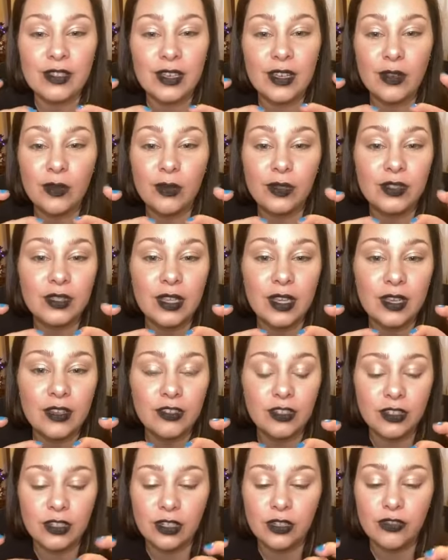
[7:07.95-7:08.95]
It was like
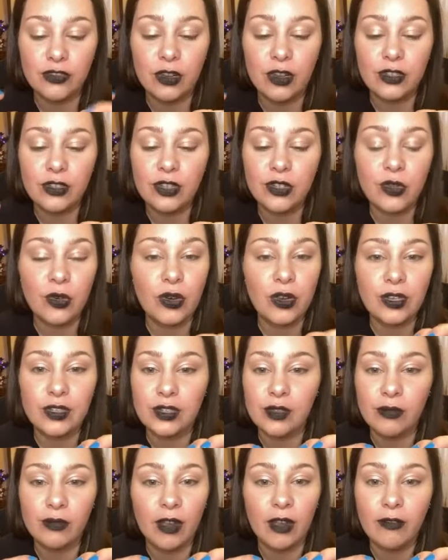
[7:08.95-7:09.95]
just a drugstore. It's a
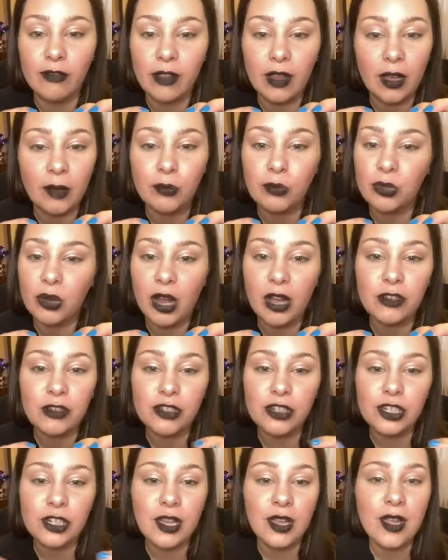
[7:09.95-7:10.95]
Revlon
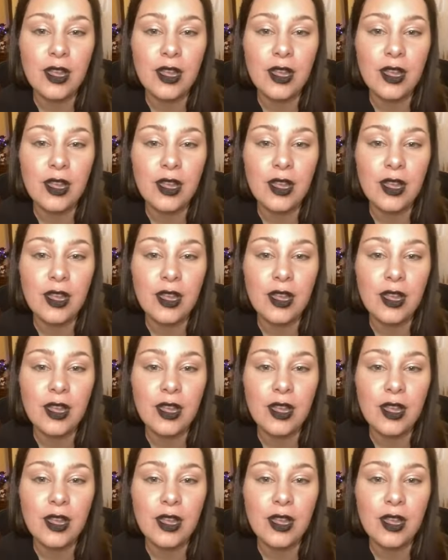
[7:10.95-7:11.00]
brush,